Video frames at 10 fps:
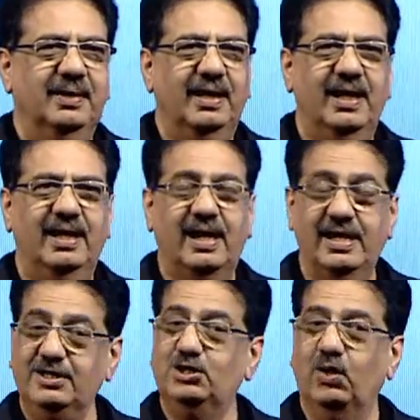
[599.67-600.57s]
and I
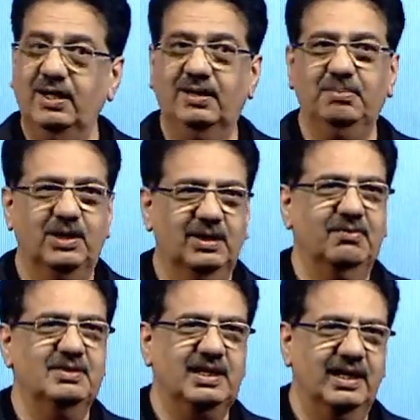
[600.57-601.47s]
enjoyed it because I
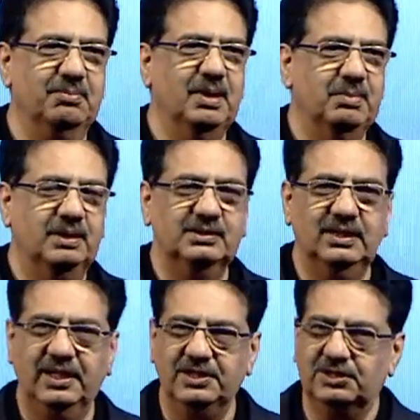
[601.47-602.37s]
was getting my mother's
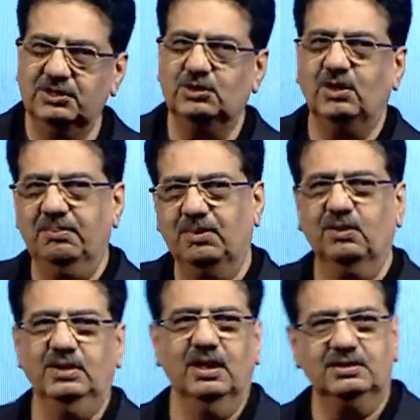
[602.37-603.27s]
attention, so I
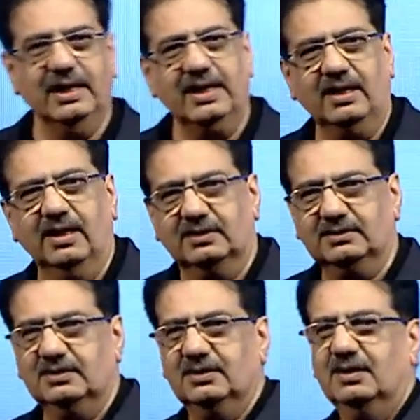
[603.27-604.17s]
broke the second glass.